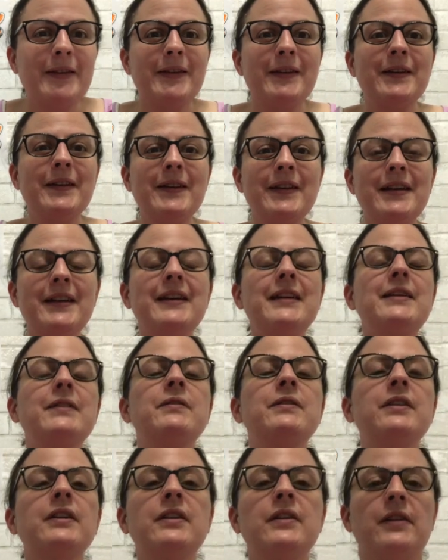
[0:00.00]
Good.
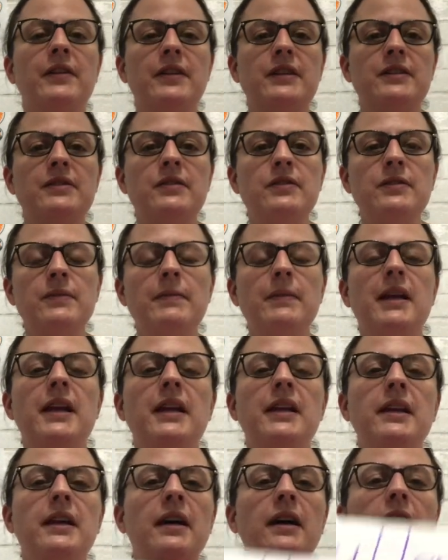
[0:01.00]
We're going to
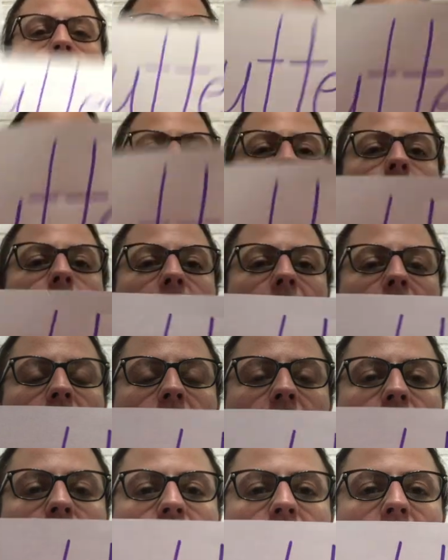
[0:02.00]
make a
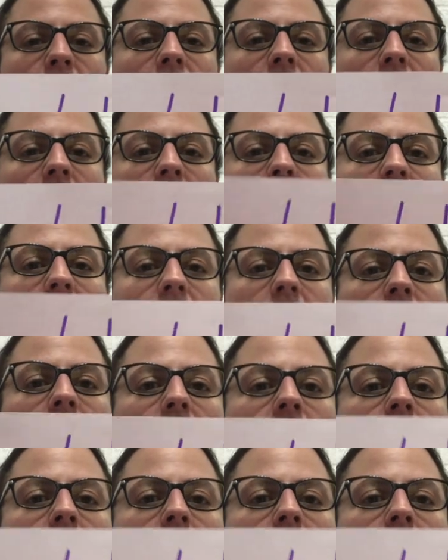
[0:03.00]
butterfly.